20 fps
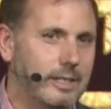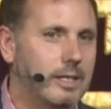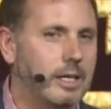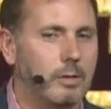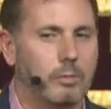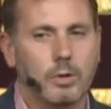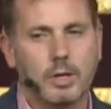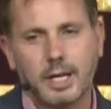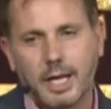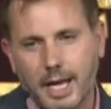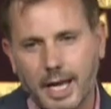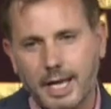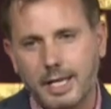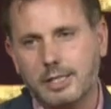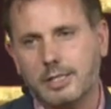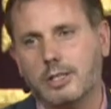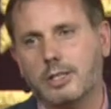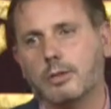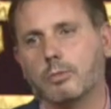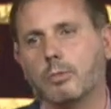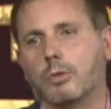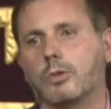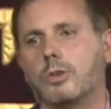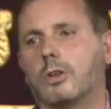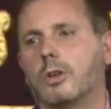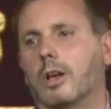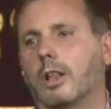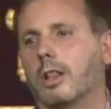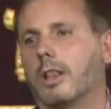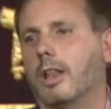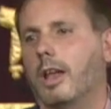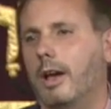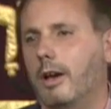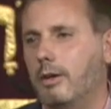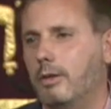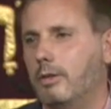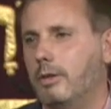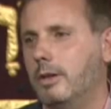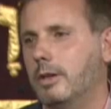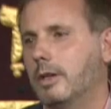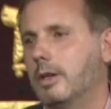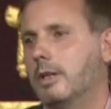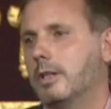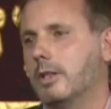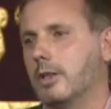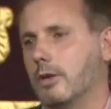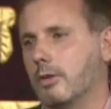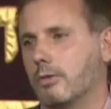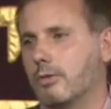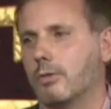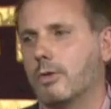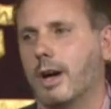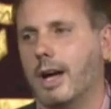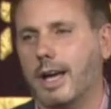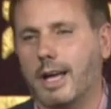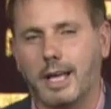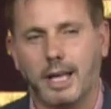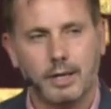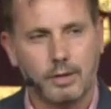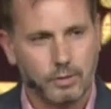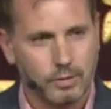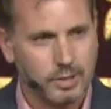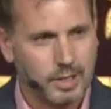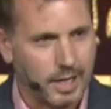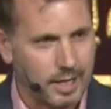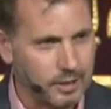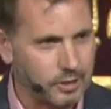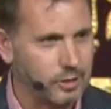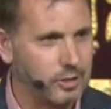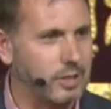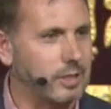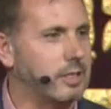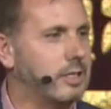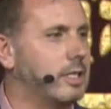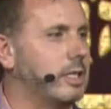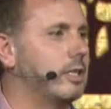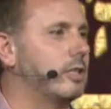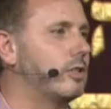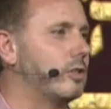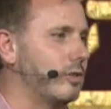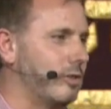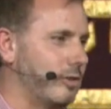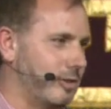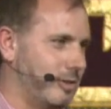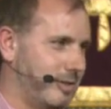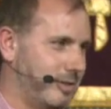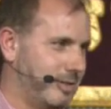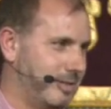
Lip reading: I want to ask you, will you allow the Ruach HaKodesh to teach you?